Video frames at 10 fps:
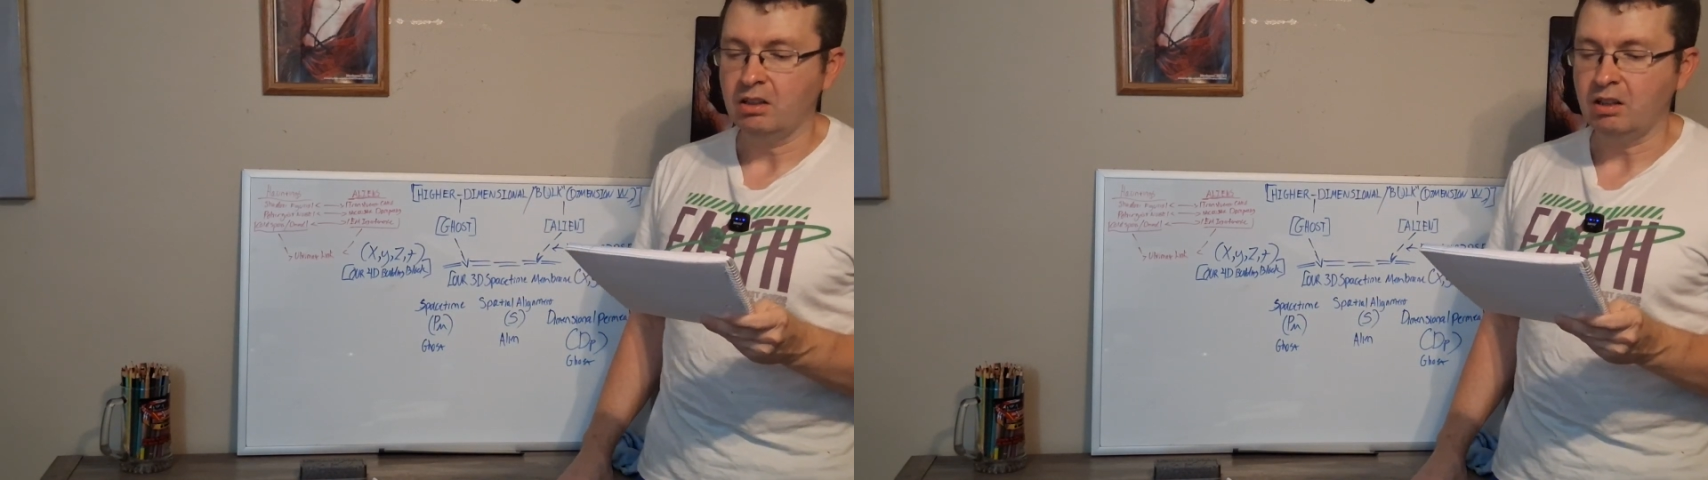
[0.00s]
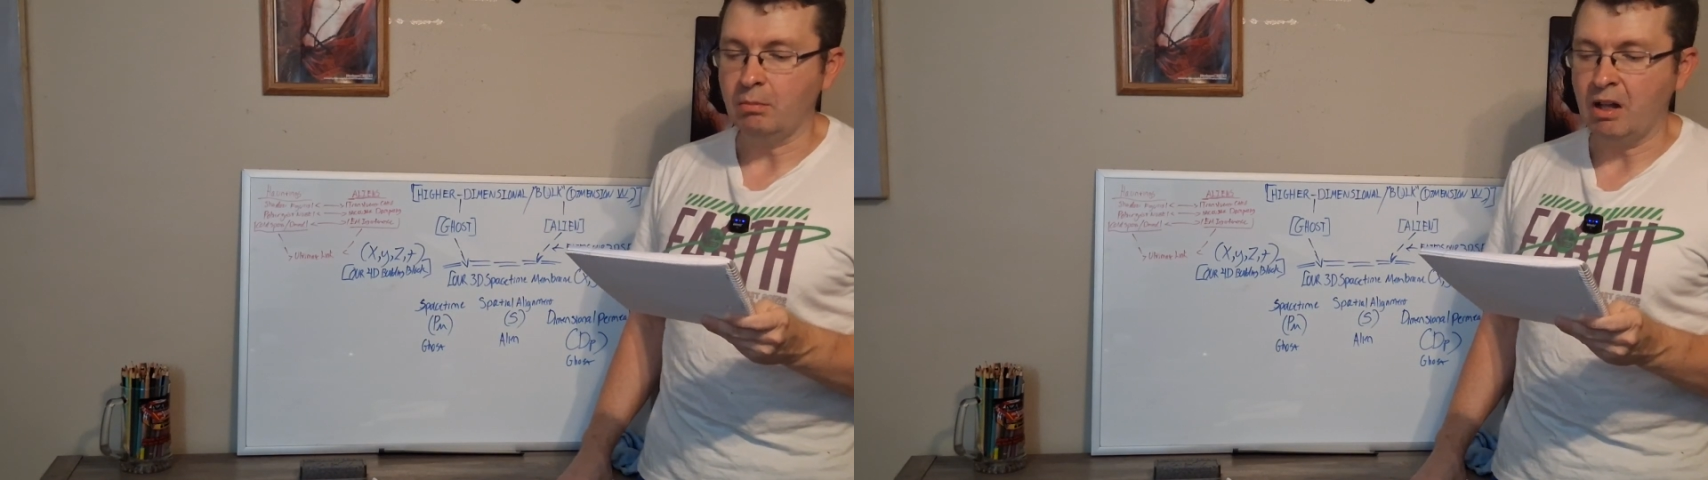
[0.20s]

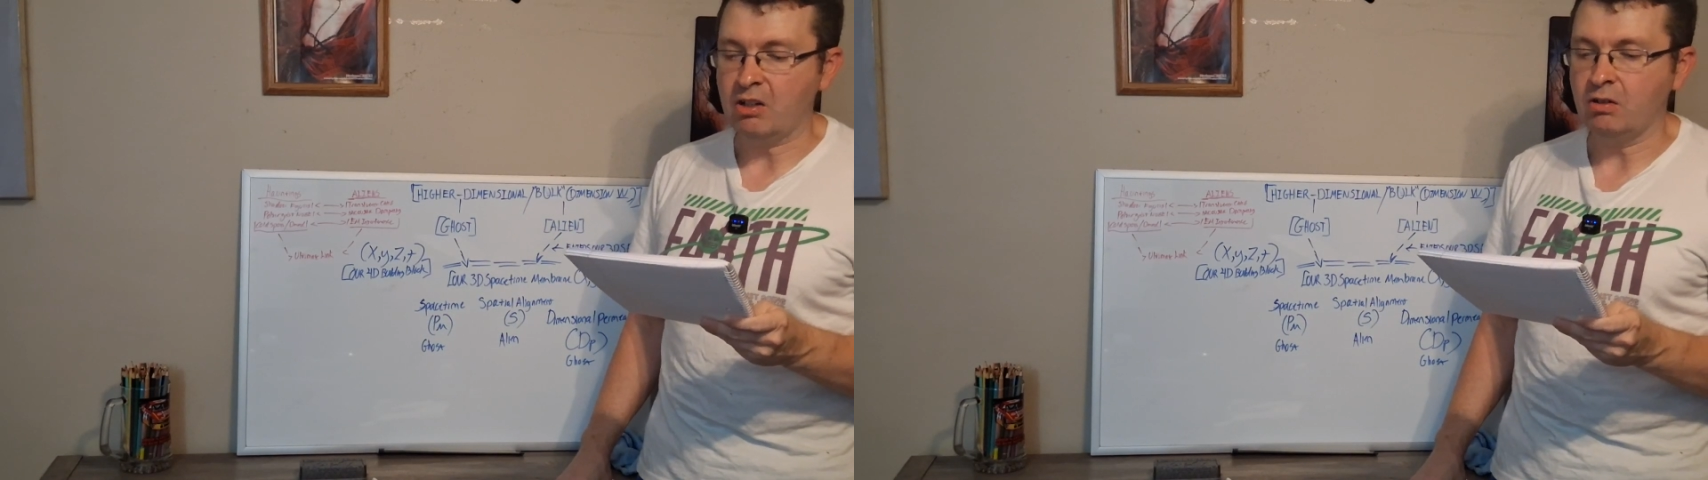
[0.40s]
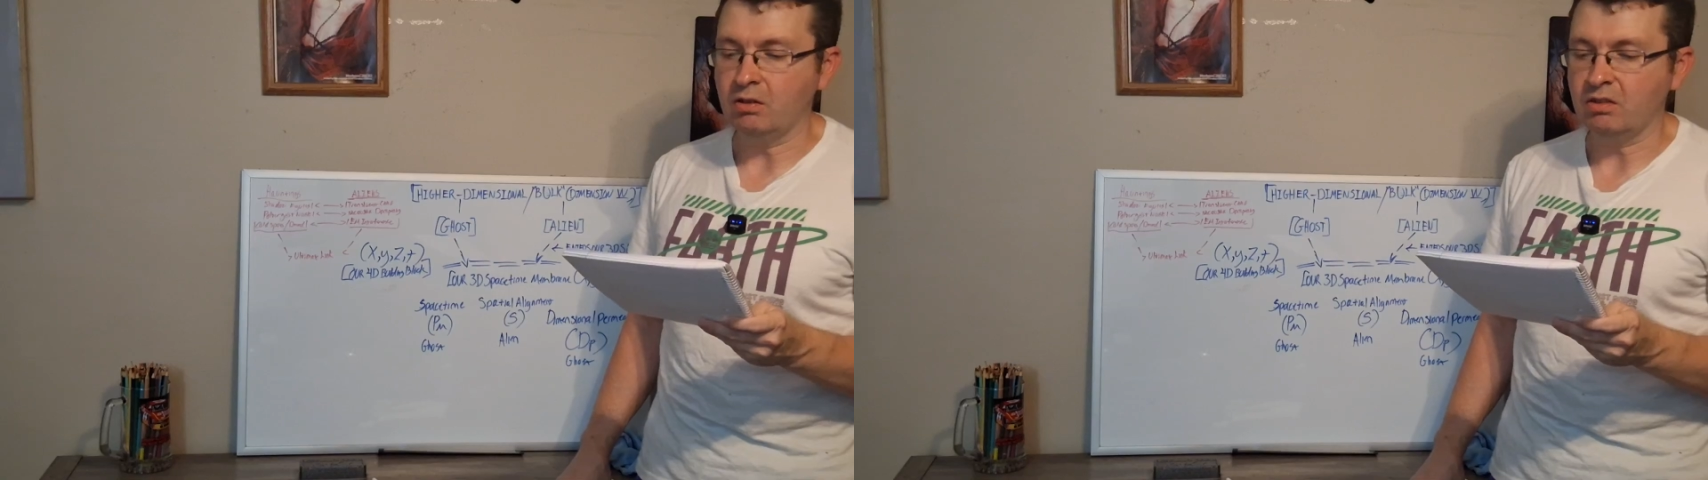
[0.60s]

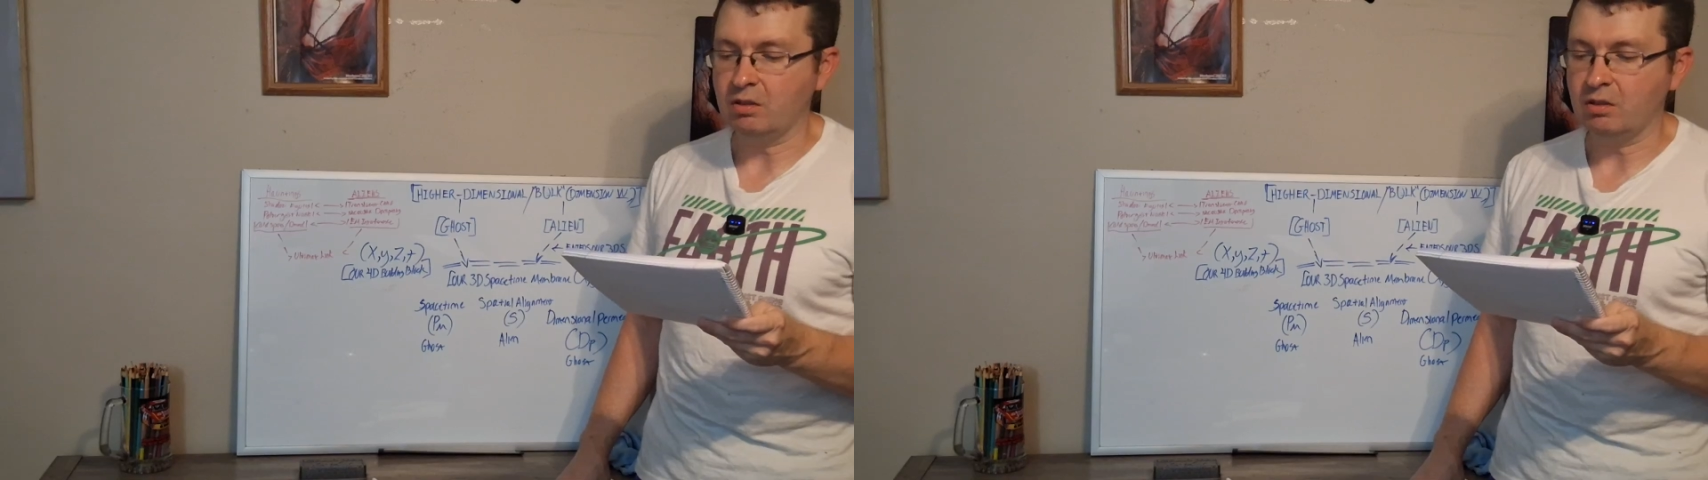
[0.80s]
dimensional